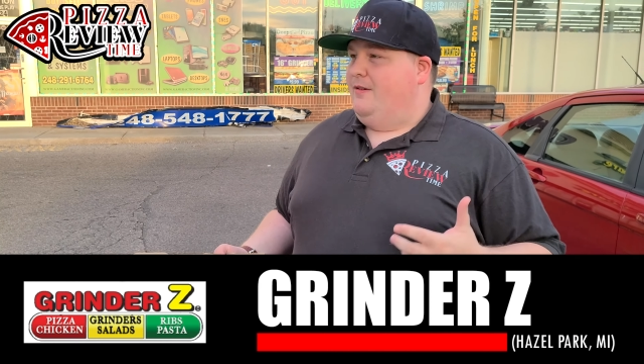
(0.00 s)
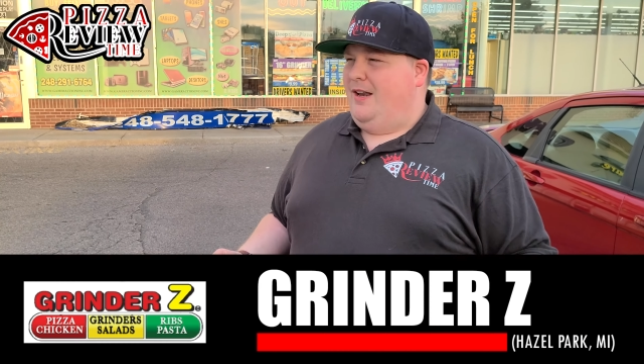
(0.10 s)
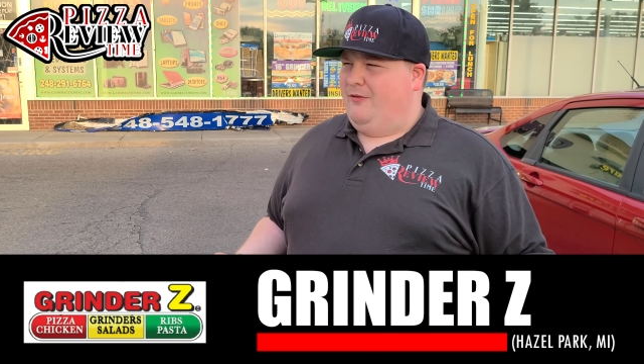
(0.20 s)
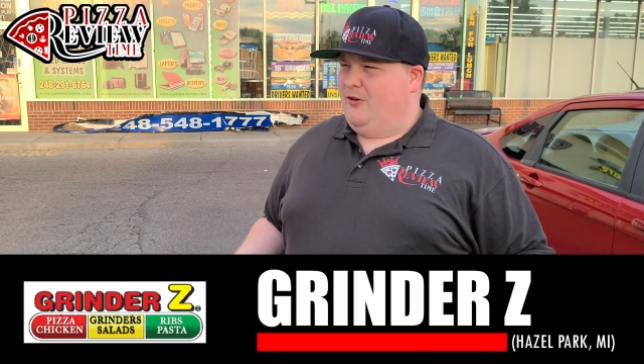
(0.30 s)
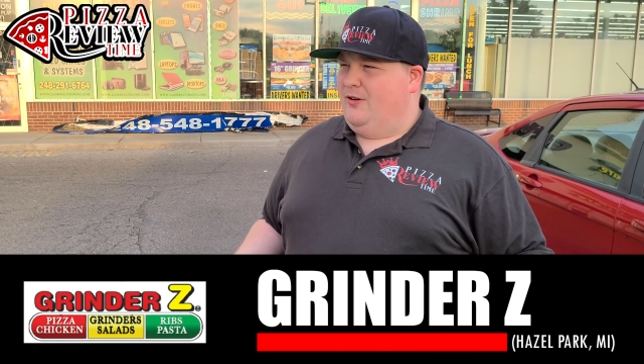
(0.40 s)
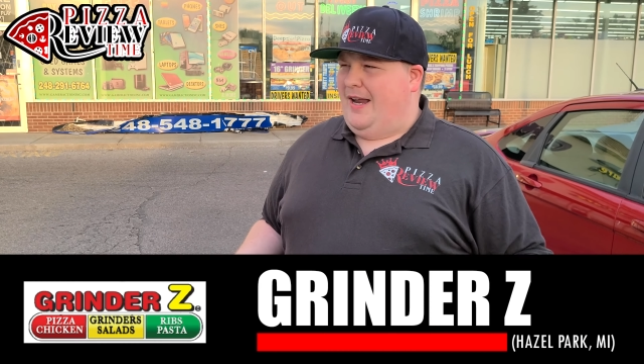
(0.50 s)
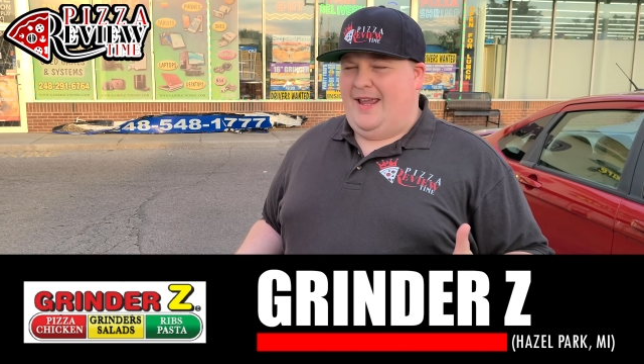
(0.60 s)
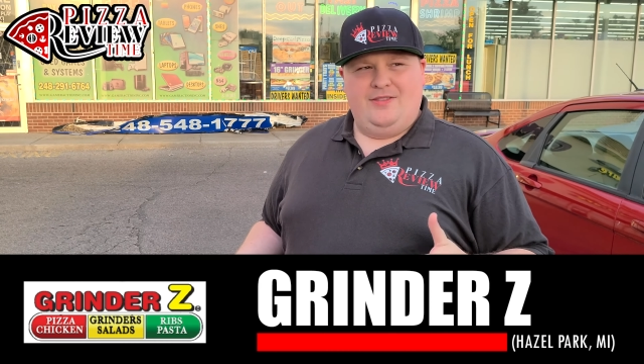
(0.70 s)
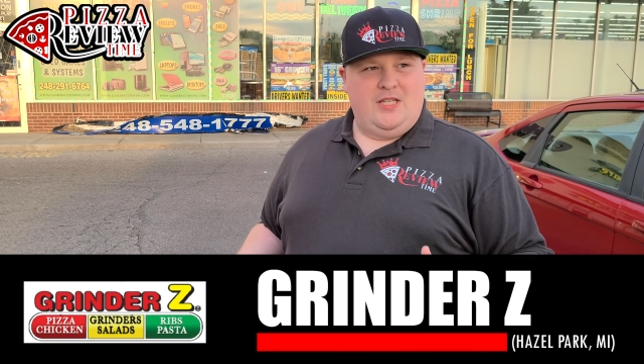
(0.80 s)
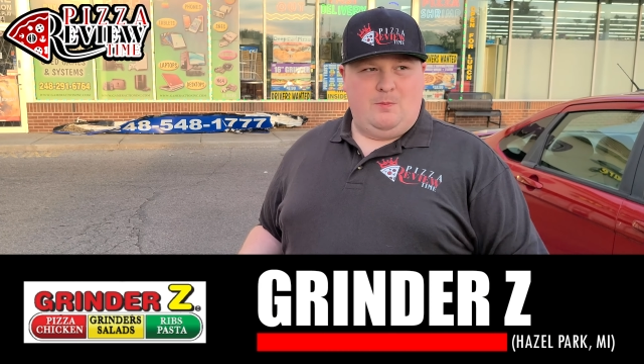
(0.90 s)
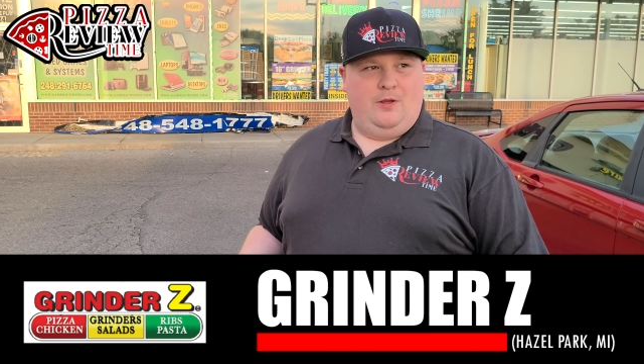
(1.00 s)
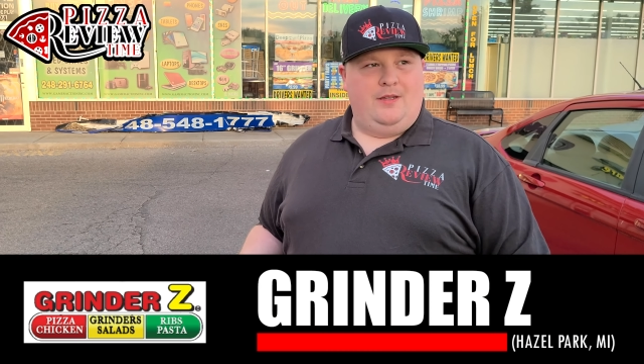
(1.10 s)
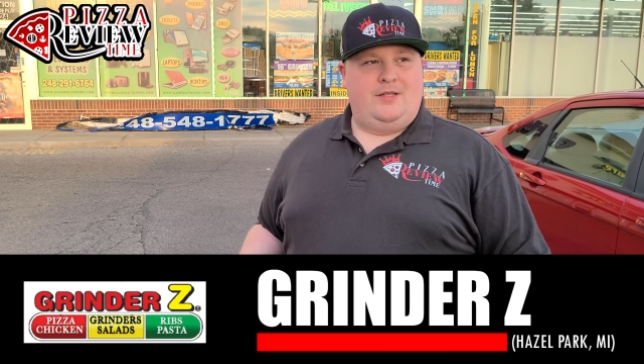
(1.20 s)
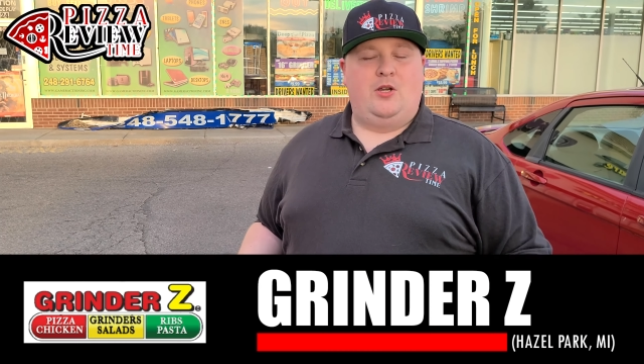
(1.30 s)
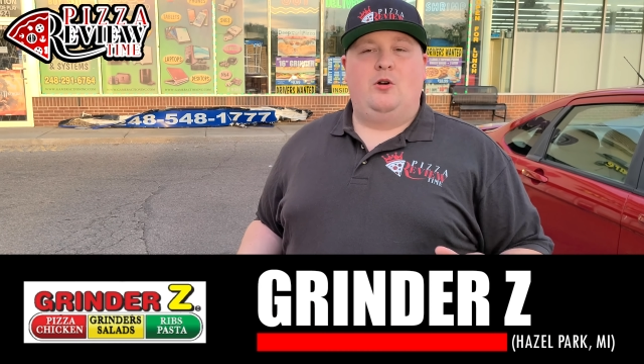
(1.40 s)
Never had this
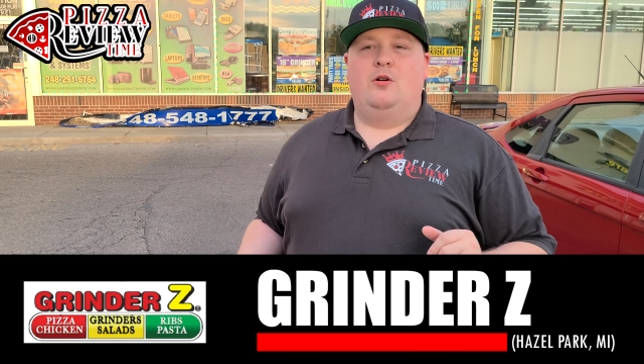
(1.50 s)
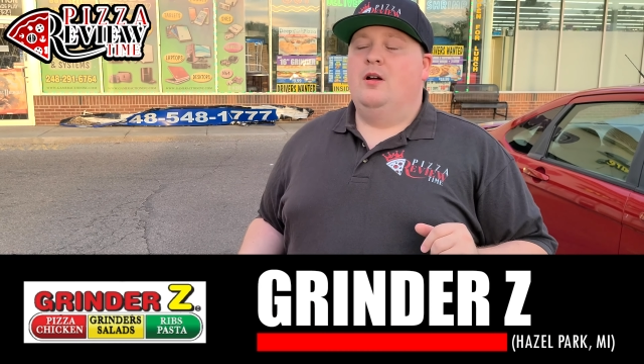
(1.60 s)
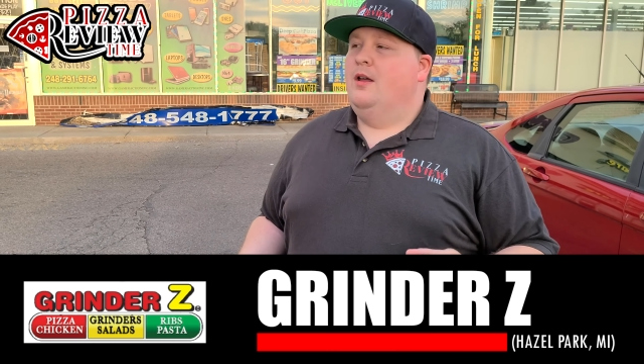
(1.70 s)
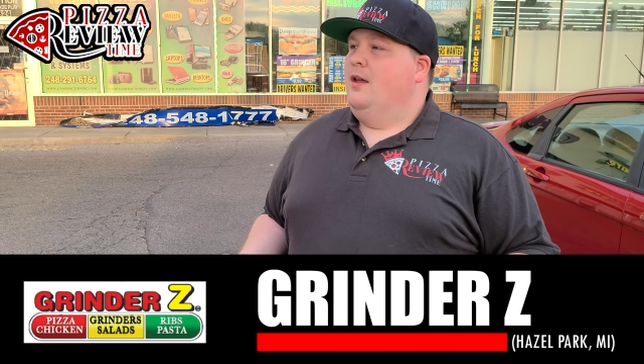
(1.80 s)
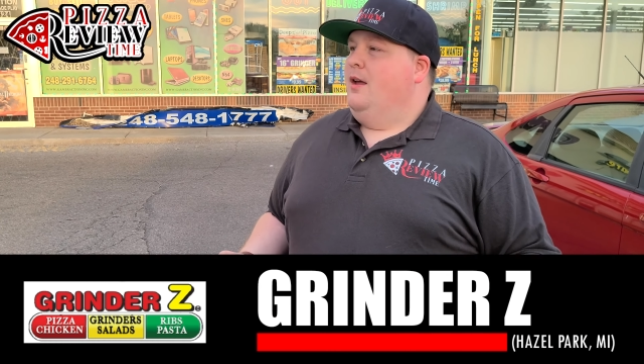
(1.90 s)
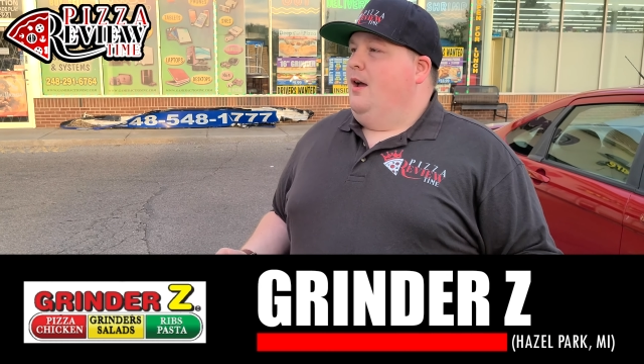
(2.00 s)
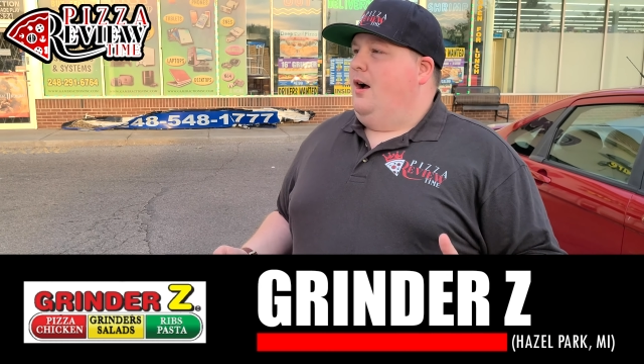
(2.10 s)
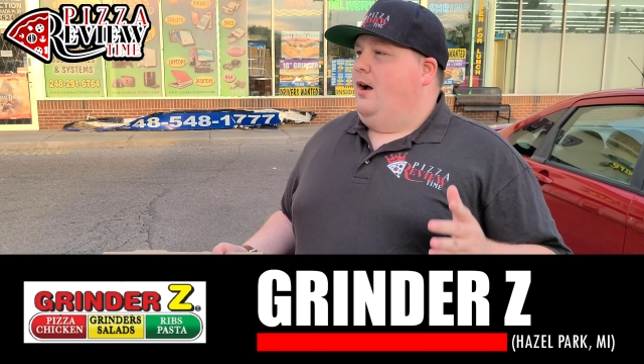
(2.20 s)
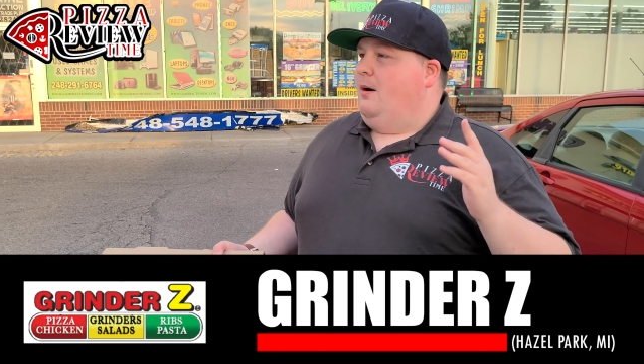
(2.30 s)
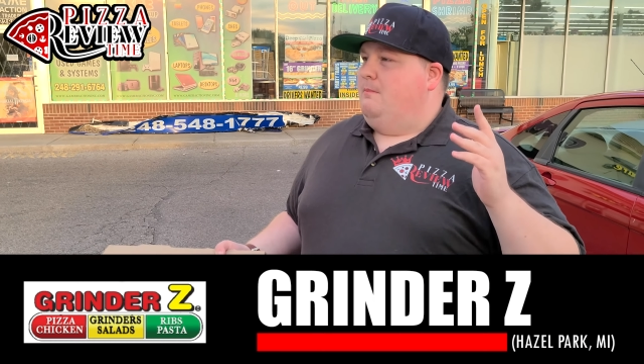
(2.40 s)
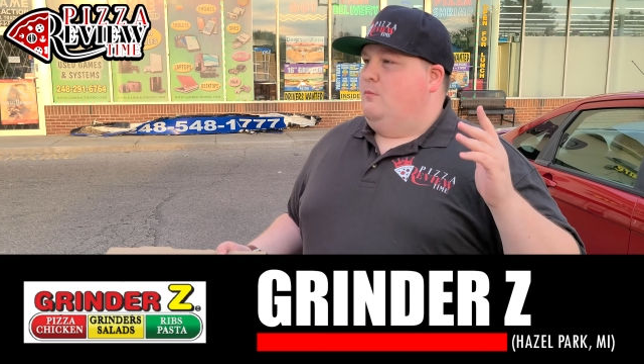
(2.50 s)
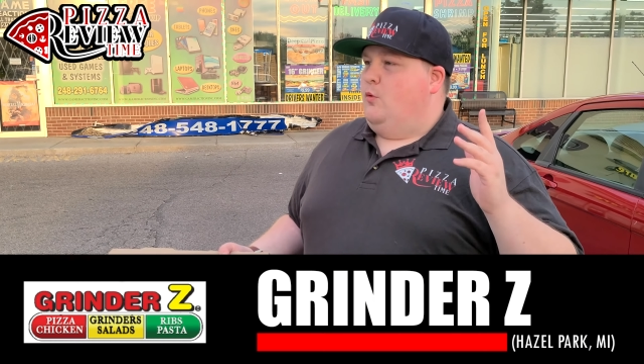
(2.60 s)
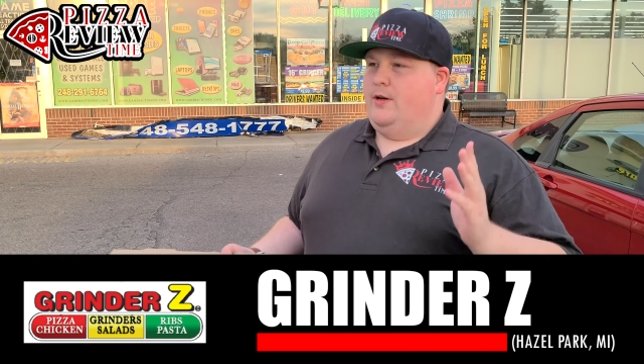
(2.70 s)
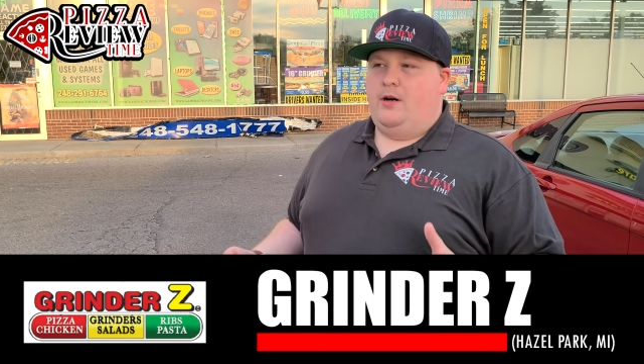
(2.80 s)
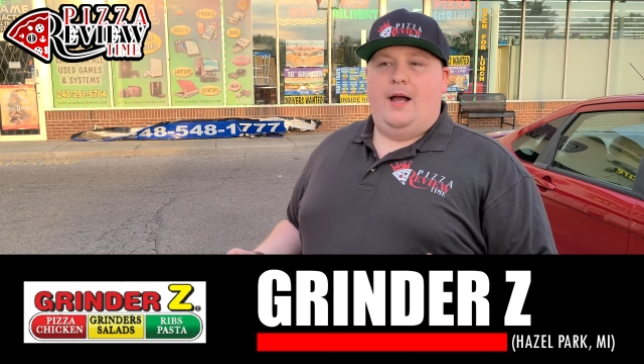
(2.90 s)
place, so um,
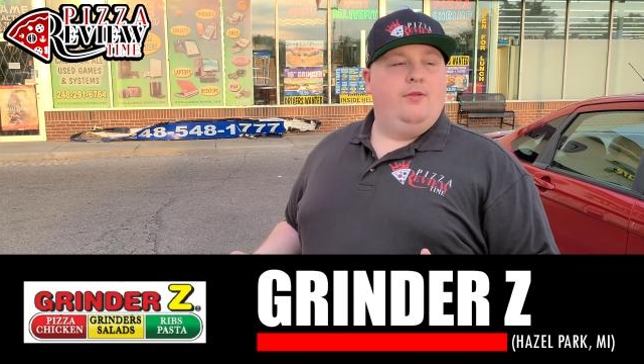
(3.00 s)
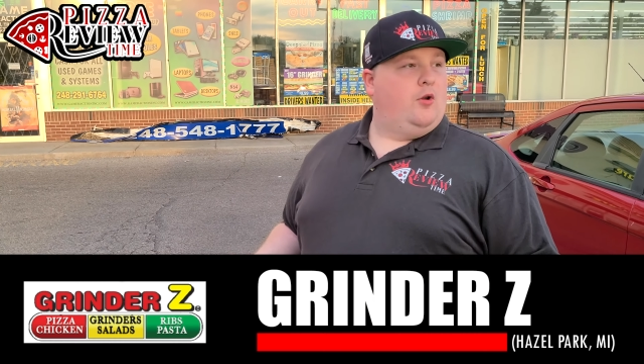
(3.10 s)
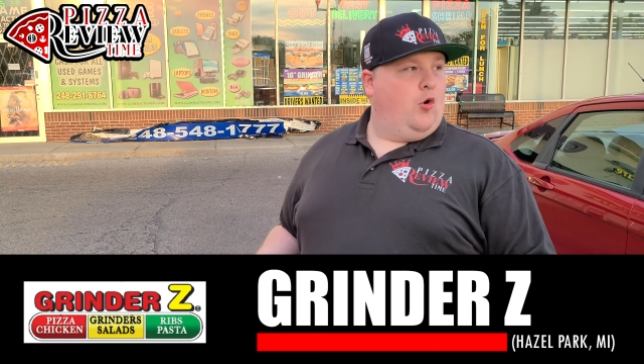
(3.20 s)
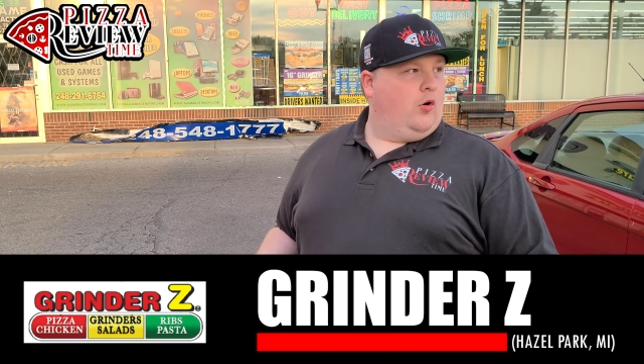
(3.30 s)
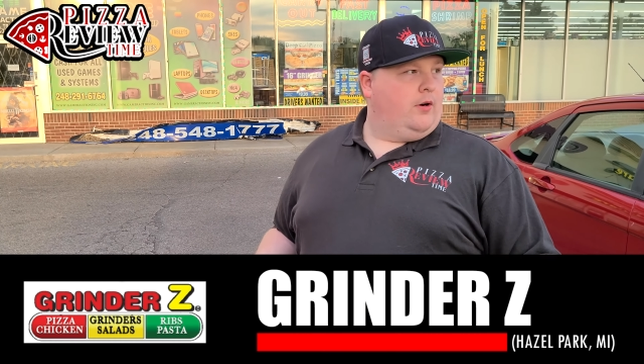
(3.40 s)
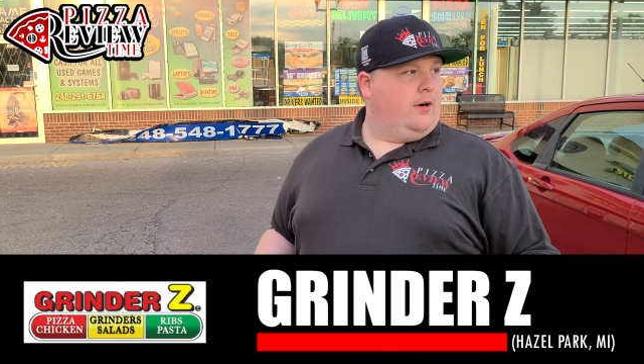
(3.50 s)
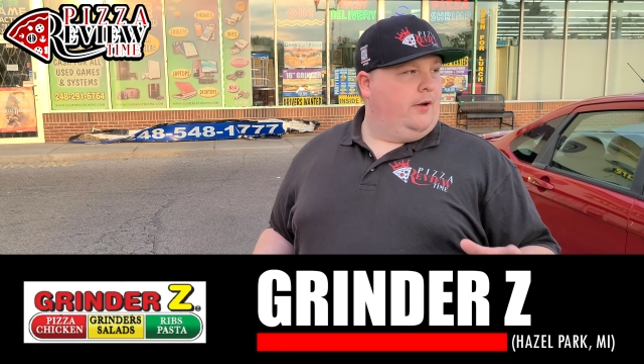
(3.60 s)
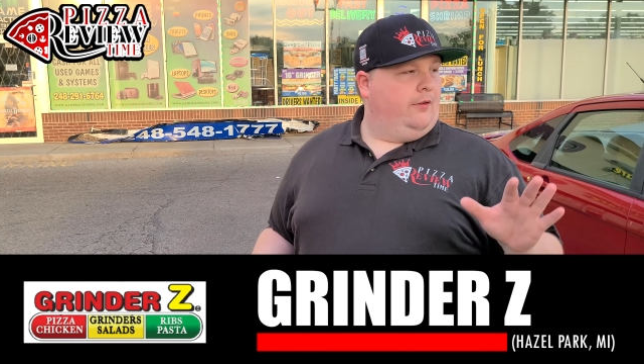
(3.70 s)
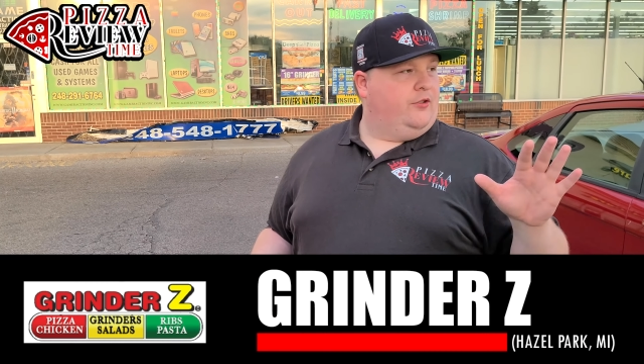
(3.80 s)
we are on the corner of